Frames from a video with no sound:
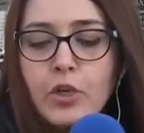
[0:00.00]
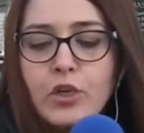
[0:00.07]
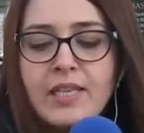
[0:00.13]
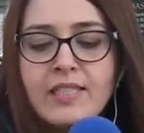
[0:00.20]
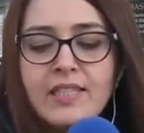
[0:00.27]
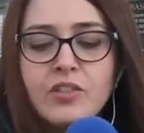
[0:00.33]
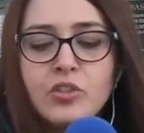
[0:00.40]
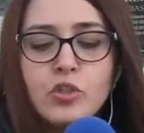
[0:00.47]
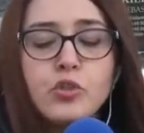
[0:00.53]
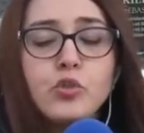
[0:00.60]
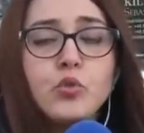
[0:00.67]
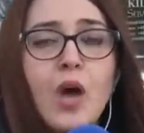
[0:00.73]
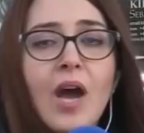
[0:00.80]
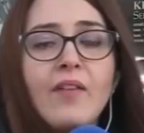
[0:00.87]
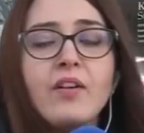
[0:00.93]
Non-essential
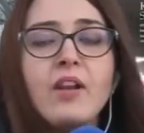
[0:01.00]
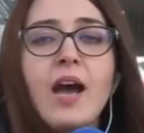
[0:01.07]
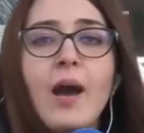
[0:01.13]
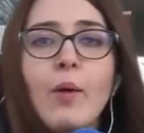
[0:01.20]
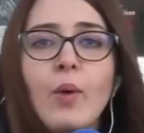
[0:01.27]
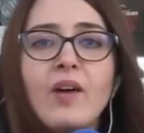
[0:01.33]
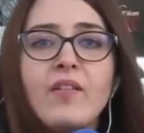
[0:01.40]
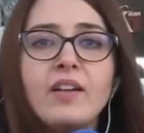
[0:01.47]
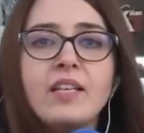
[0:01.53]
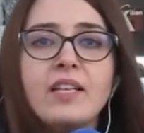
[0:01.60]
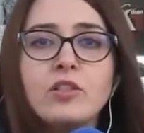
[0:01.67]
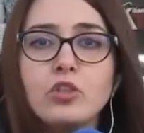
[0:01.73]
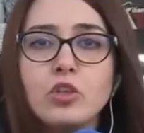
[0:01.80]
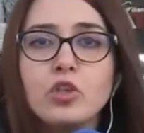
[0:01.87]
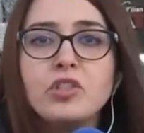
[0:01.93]
travel, however,
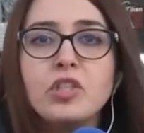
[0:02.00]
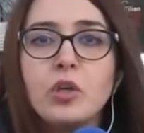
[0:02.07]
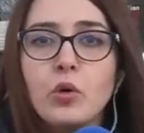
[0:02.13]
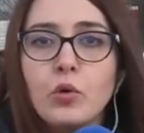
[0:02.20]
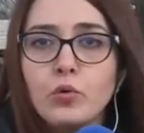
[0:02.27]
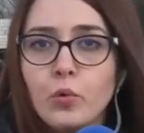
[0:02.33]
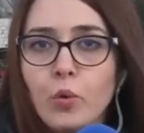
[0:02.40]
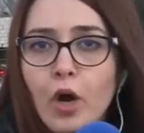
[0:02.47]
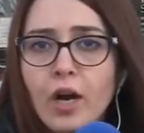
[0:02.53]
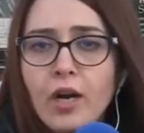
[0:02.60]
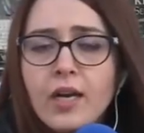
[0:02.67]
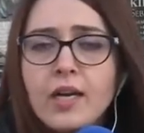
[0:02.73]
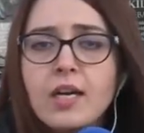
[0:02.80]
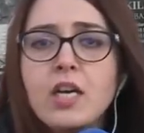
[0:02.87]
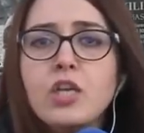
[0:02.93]
does not include
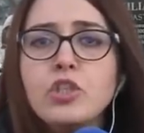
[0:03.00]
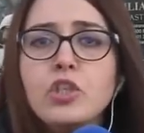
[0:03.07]
work,